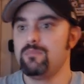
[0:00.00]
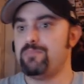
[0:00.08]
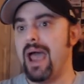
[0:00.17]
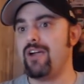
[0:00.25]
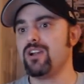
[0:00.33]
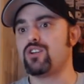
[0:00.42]

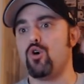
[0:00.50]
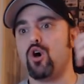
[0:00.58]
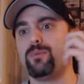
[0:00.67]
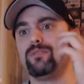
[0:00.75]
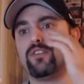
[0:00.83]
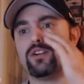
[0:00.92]
Baron
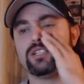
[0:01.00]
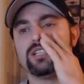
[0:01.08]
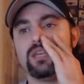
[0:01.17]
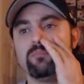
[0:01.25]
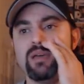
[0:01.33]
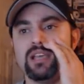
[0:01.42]
Corbin versus
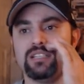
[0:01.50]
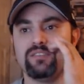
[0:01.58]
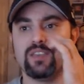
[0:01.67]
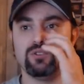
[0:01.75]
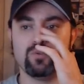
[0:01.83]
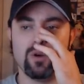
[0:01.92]
The Miz. If
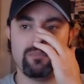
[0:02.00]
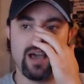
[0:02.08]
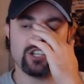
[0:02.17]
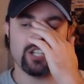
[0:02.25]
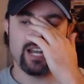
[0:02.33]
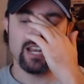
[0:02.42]
there was one
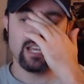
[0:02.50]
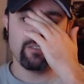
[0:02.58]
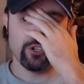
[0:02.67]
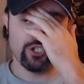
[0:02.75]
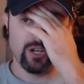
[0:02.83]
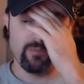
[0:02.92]
match I didn't give
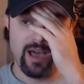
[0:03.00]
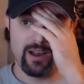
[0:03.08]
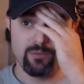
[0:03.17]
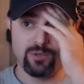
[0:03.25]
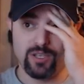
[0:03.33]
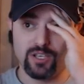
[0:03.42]
a shit about,
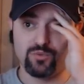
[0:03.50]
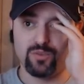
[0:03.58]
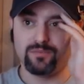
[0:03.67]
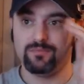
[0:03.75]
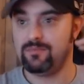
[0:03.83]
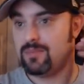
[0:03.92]
it was this one.
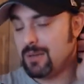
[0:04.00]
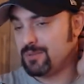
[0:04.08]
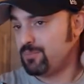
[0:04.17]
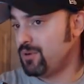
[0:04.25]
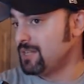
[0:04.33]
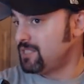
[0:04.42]
I'm
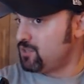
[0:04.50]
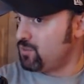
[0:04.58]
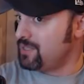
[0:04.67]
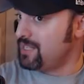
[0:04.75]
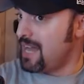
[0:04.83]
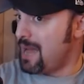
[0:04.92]
surprised this
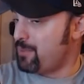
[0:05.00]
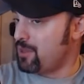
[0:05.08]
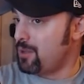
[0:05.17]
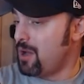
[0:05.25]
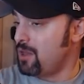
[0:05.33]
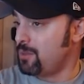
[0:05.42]
one didn't happen on
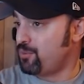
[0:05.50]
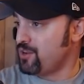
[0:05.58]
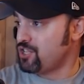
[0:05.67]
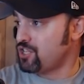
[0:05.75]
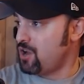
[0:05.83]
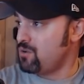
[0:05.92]
the on the
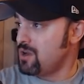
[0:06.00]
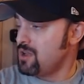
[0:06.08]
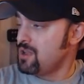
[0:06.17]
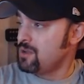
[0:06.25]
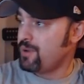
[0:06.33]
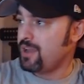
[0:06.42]
pre-show.
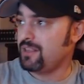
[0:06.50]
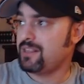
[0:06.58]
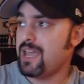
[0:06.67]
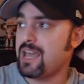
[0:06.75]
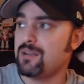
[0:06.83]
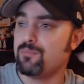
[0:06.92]
Apparently,
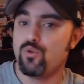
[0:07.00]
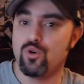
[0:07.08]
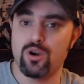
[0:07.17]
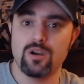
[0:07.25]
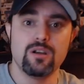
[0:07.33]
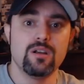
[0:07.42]
they added
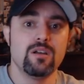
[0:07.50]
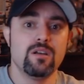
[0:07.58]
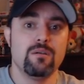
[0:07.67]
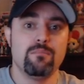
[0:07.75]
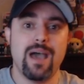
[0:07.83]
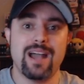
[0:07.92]
more
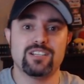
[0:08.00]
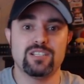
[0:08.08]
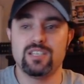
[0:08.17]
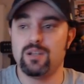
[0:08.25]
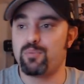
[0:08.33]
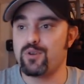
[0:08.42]
matches
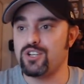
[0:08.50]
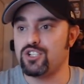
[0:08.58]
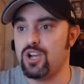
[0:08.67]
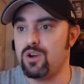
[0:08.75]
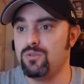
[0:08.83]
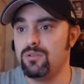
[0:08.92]
to the
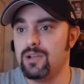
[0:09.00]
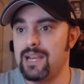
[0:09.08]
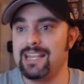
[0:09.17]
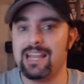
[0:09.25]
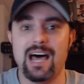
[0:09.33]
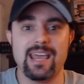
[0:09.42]
pre-show.
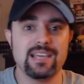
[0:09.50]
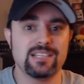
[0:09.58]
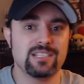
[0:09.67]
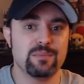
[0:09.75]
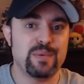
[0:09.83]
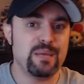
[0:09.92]

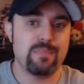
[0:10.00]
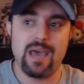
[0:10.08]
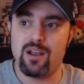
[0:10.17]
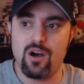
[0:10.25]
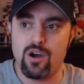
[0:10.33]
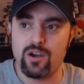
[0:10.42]
Elias beat
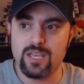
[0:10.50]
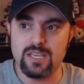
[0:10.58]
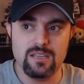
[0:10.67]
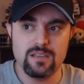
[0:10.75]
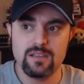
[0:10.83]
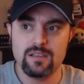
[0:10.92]
Matt Hardy.